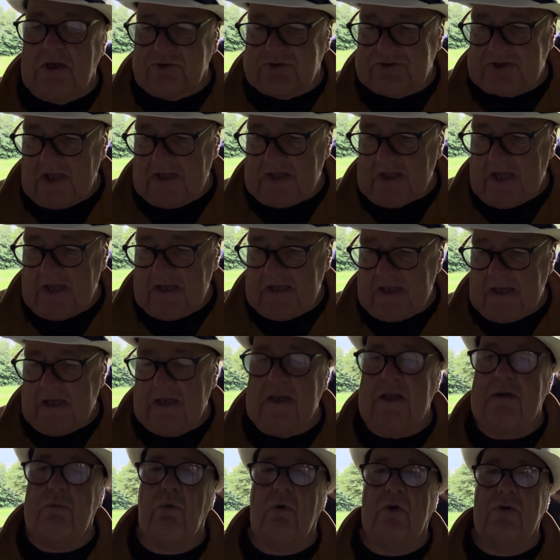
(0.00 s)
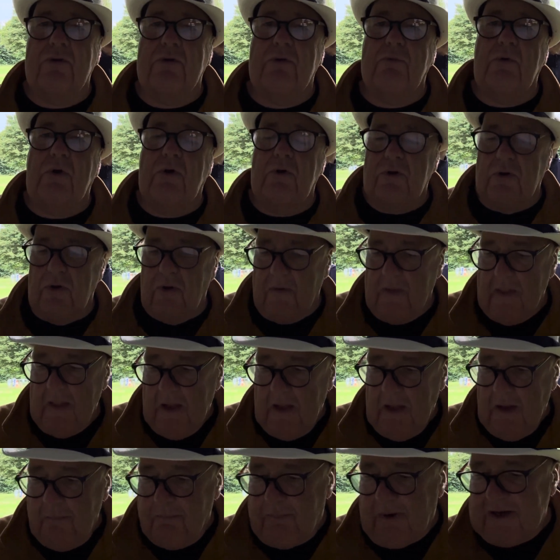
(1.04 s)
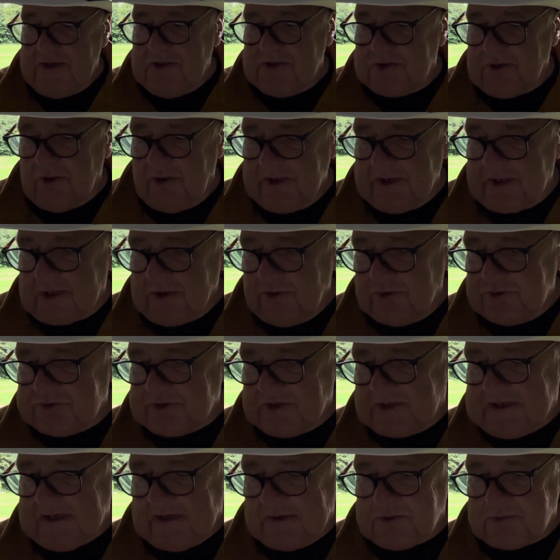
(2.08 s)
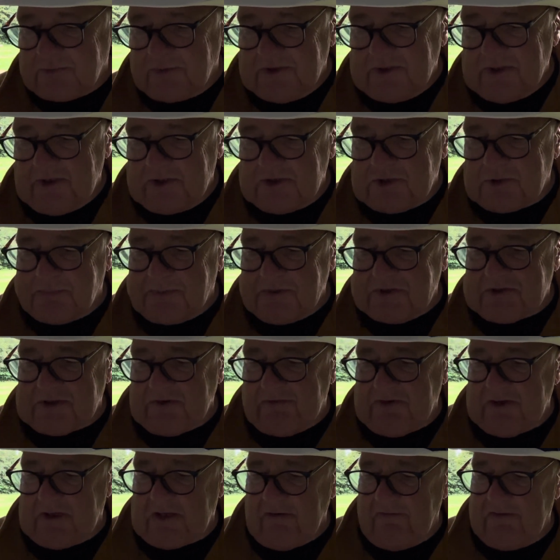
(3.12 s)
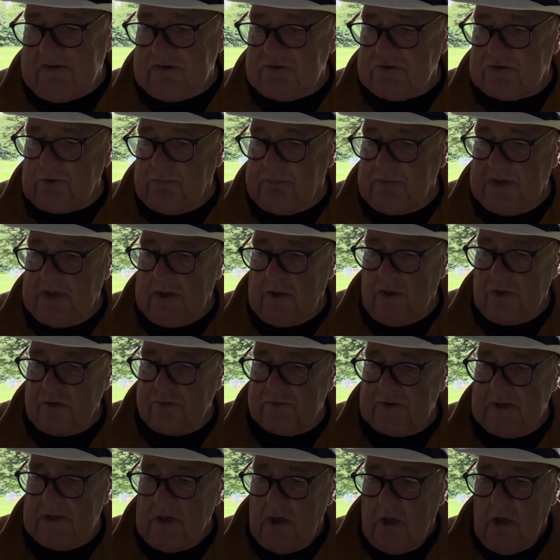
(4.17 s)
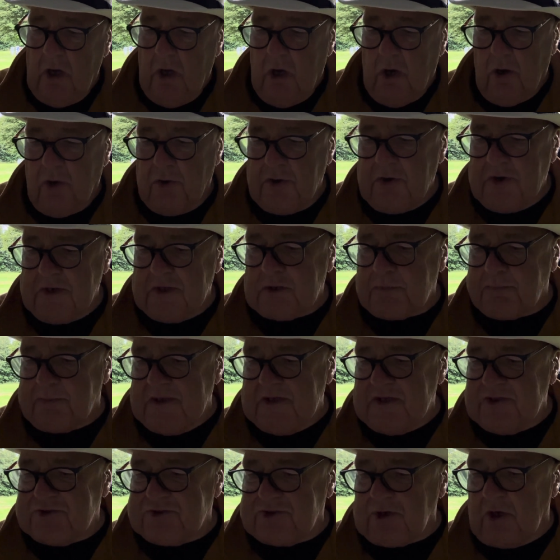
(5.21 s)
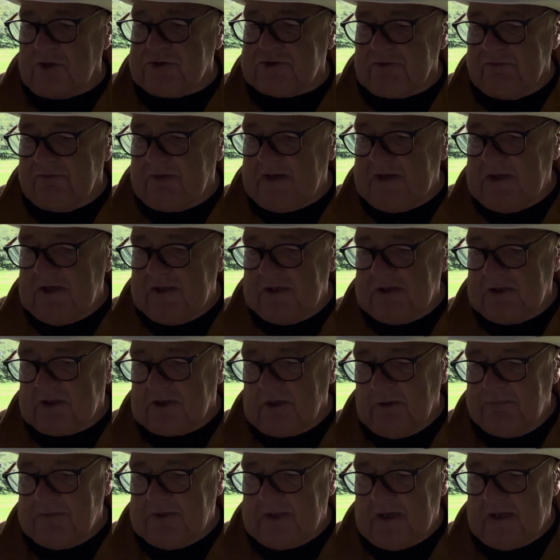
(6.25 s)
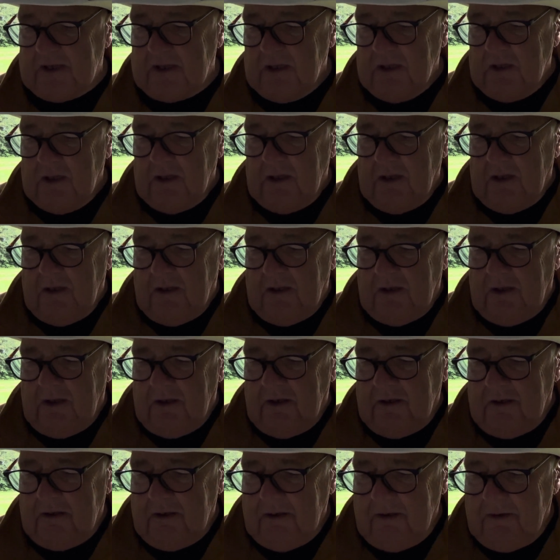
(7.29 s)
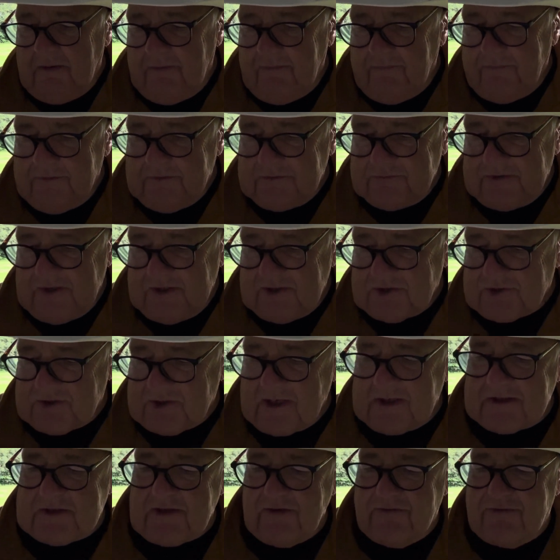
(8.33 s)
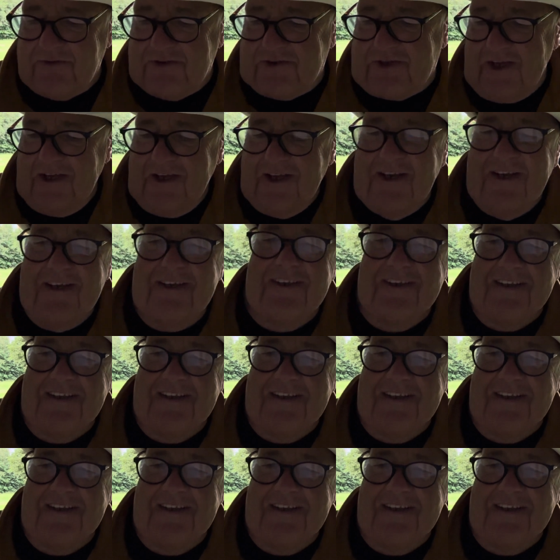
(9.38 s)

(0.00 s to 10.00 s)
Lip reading: I'll say that again in one go. Banks only close accounts where there is specific evidence of money laundering or an unexplained source of income that raised threat of serious.